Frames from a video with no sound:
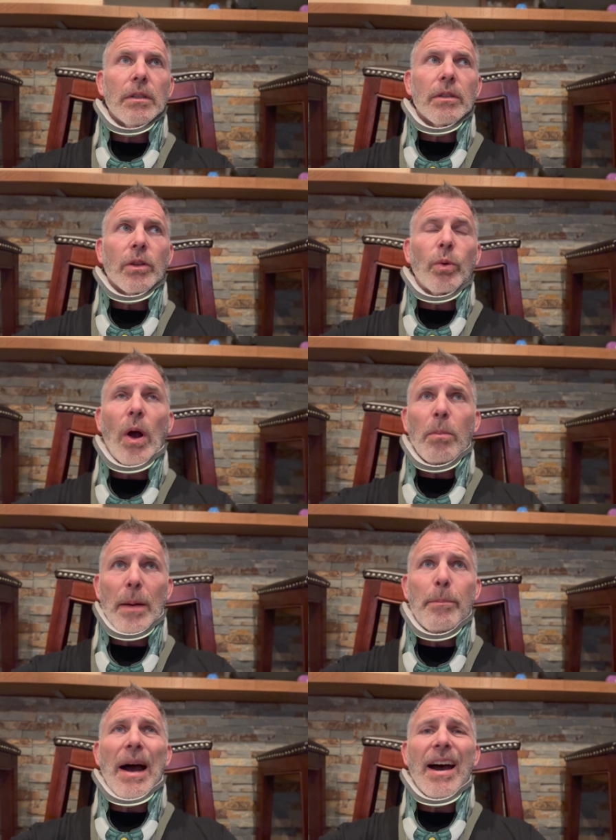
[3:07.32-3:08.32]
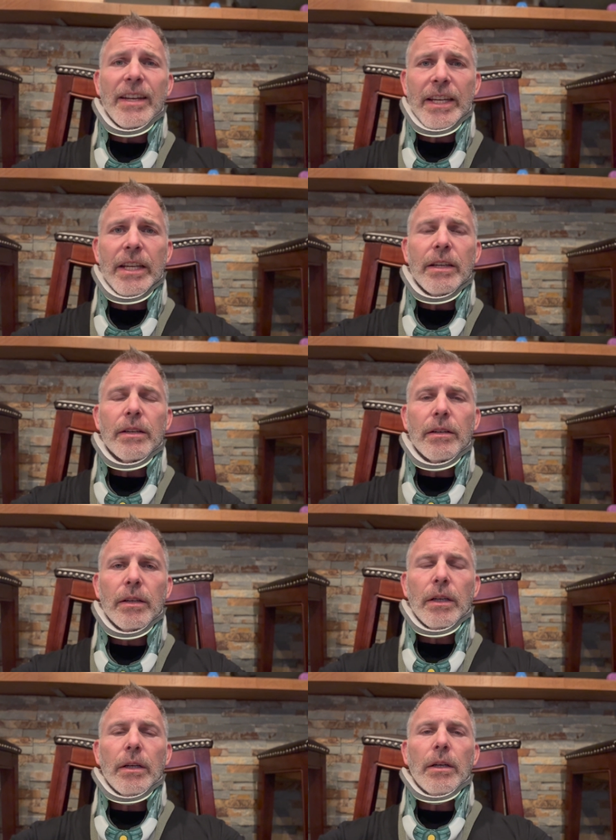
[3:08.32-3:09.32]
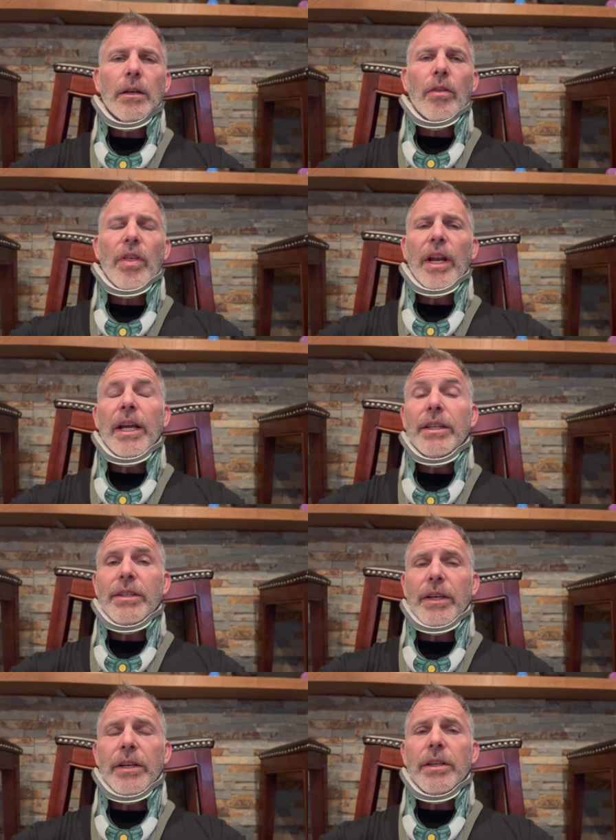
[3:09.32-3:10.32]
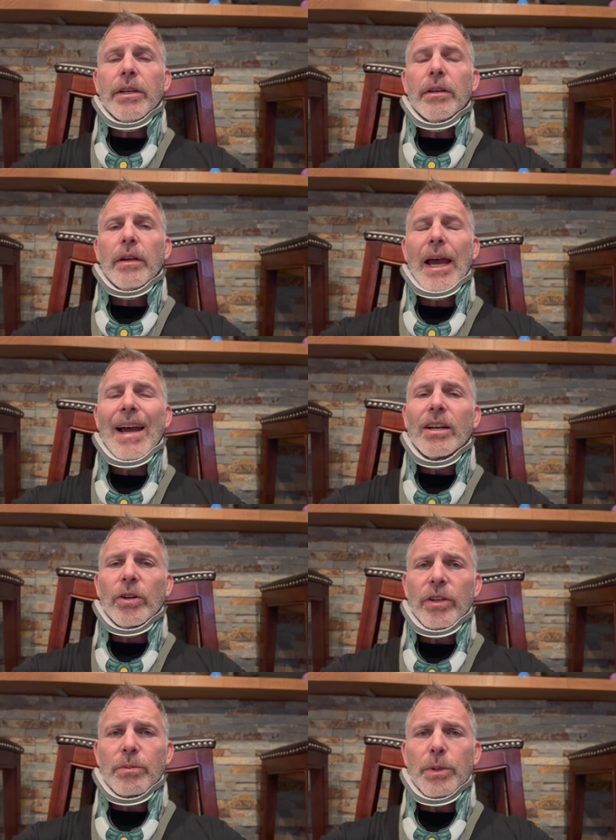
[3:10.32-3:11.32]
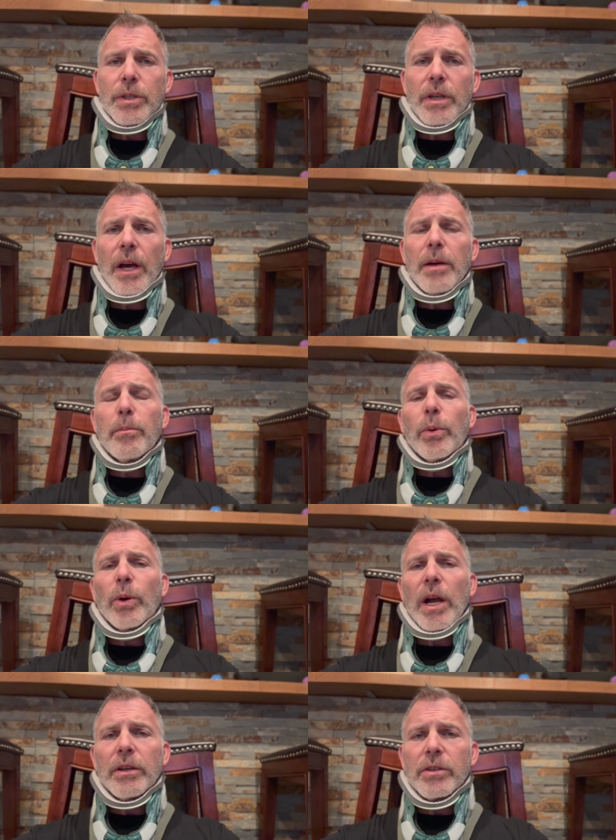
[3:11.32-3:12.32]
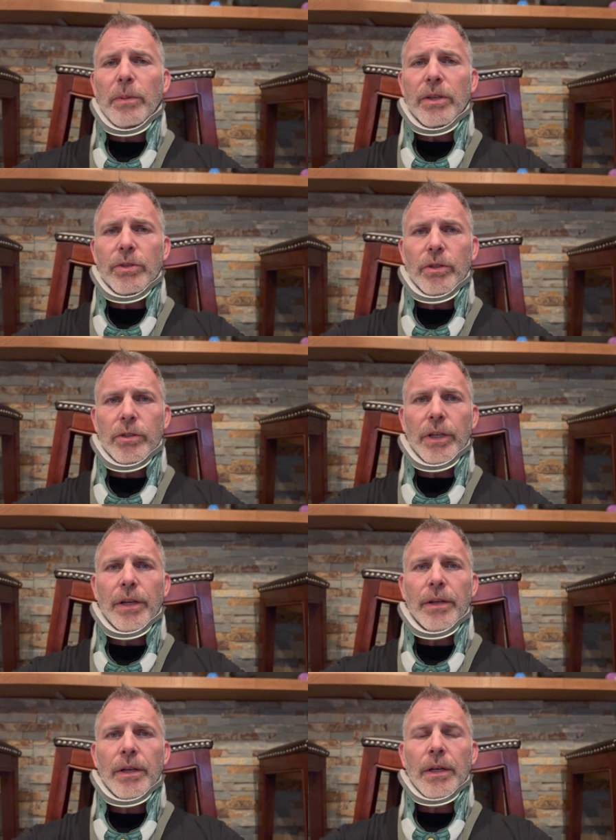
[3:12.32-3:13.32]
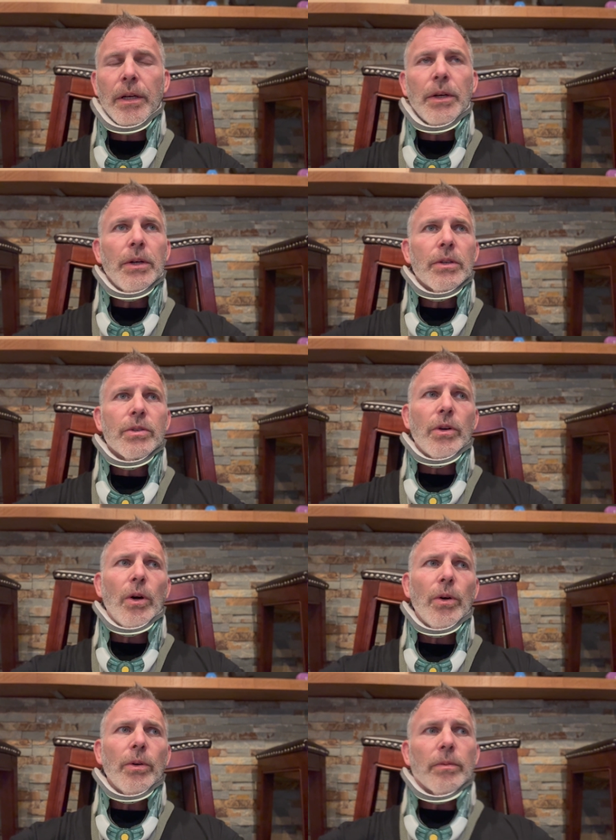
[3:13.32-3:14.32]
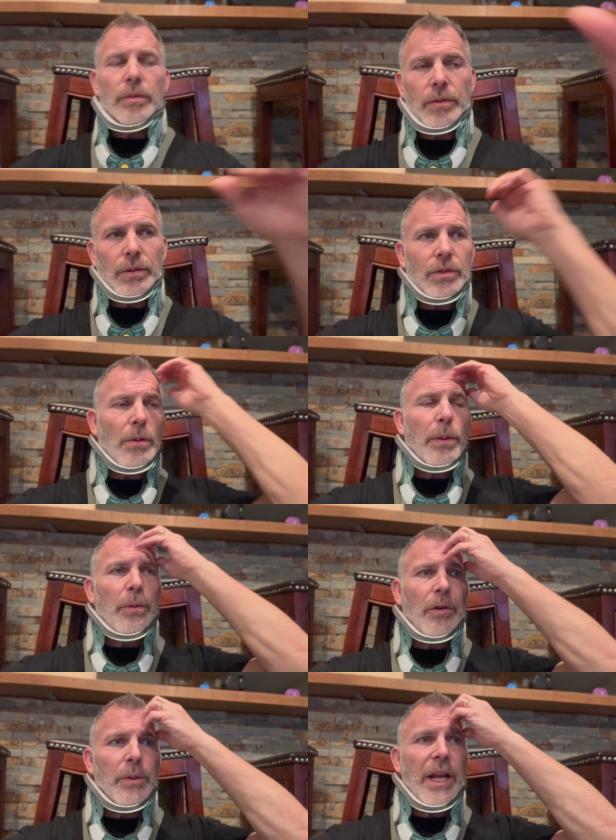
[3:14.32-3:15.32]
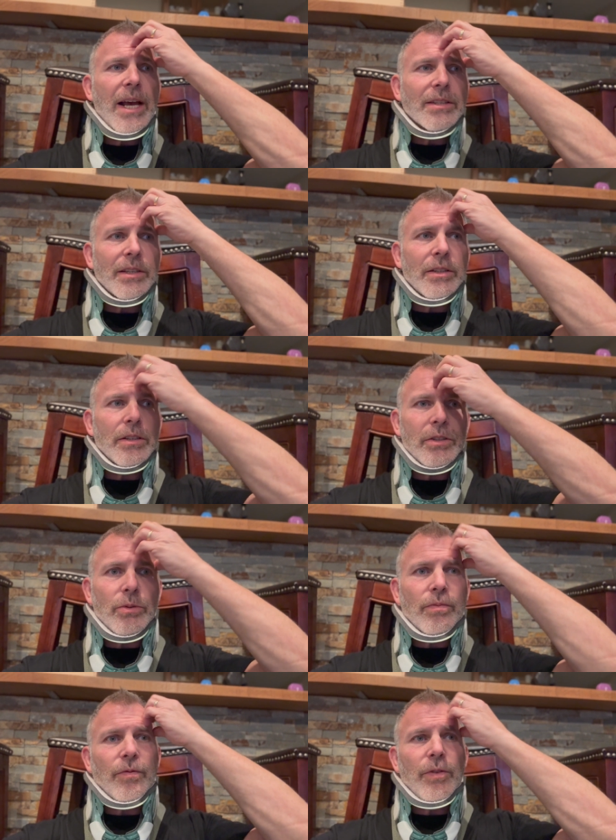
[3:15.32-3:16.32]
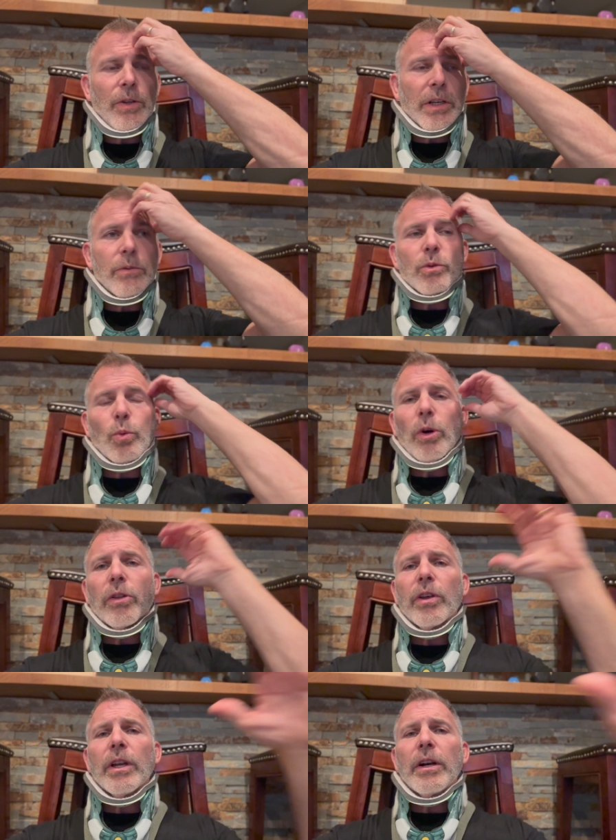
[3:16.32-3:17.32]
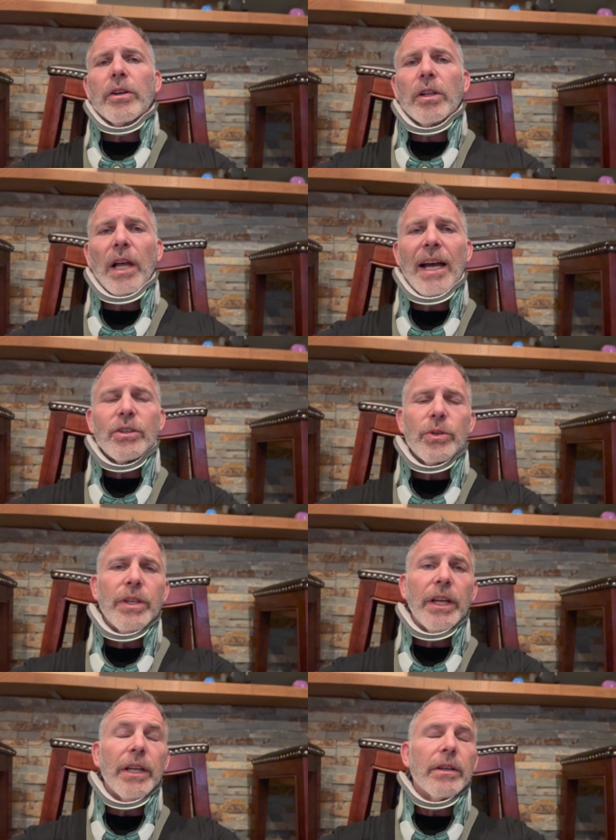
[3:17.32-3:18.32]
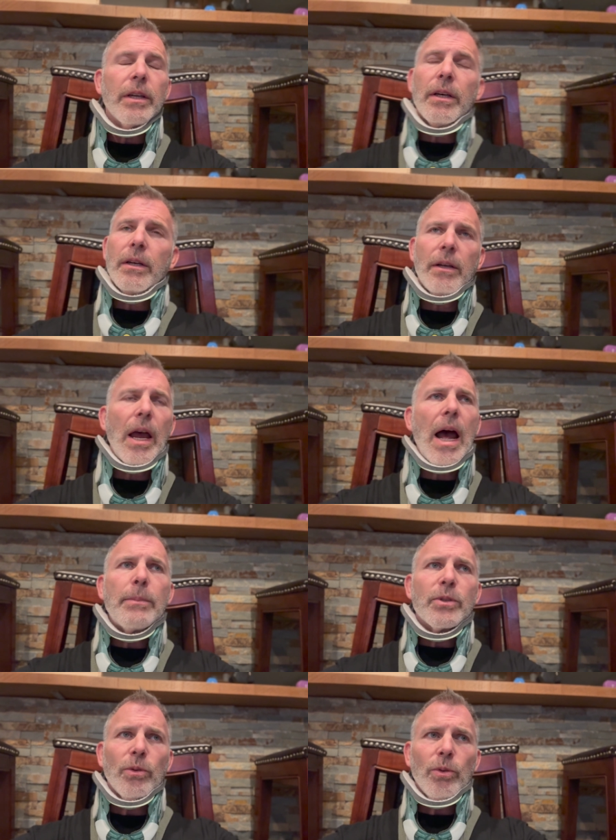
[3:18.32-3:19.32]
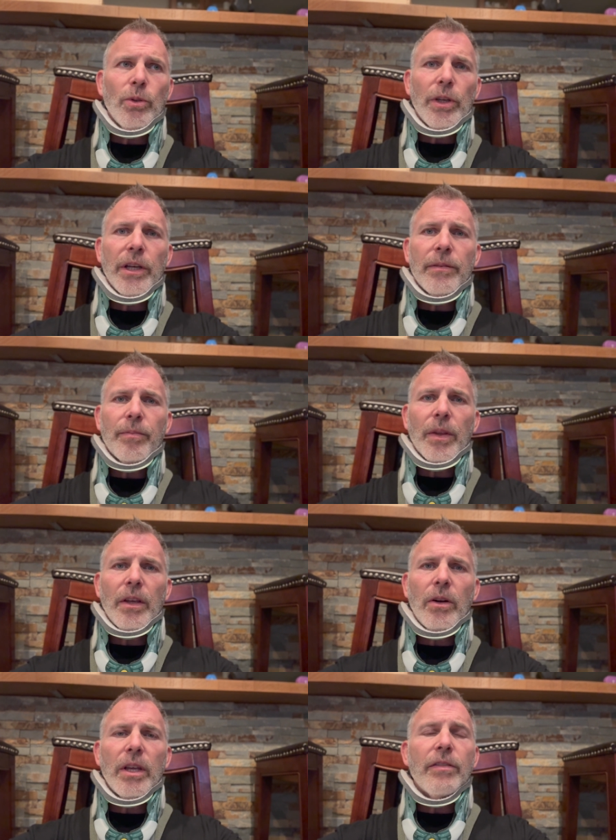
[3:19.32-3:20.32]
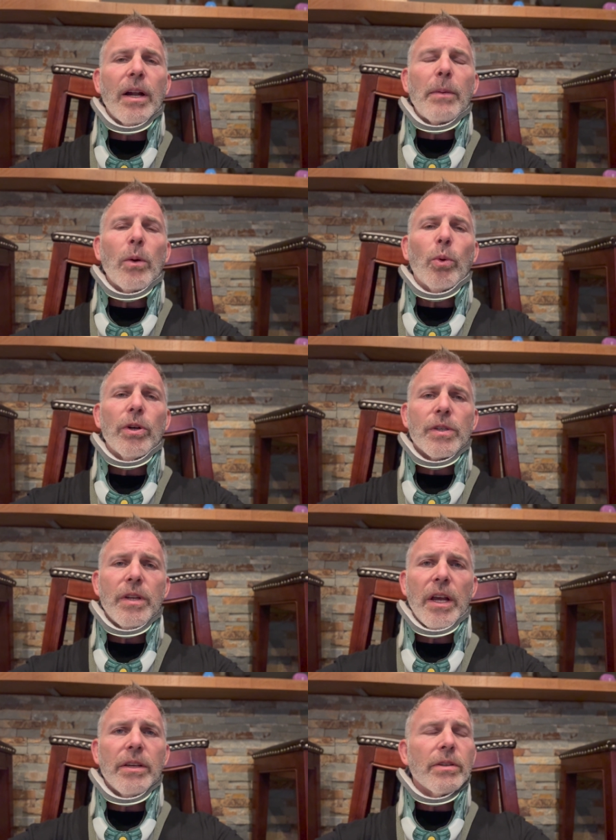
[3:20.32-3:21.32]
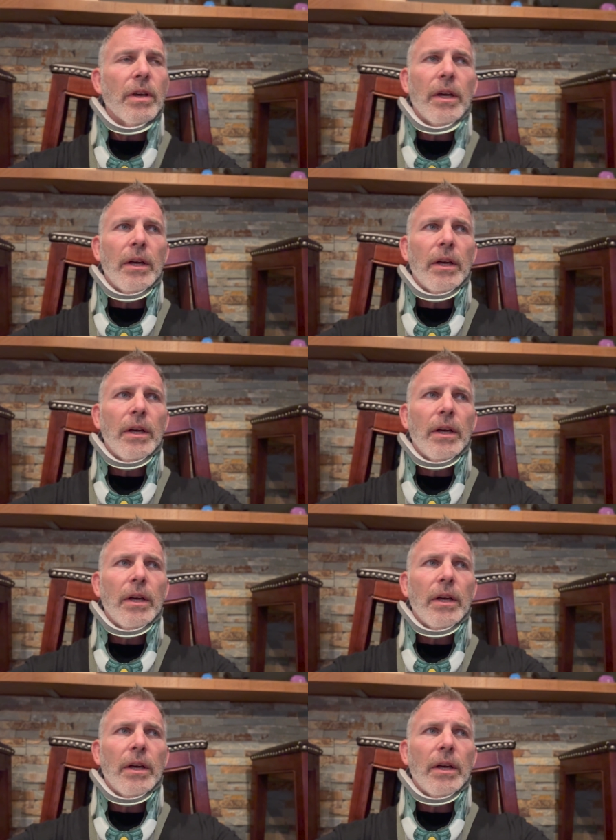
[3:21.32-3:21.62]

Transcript: throughout my body than I did at Christmas time prior to my surgery. So some people have been asking, did you feel like it was worth it? Are you glad you did it? Absolutely. Even on my worst days,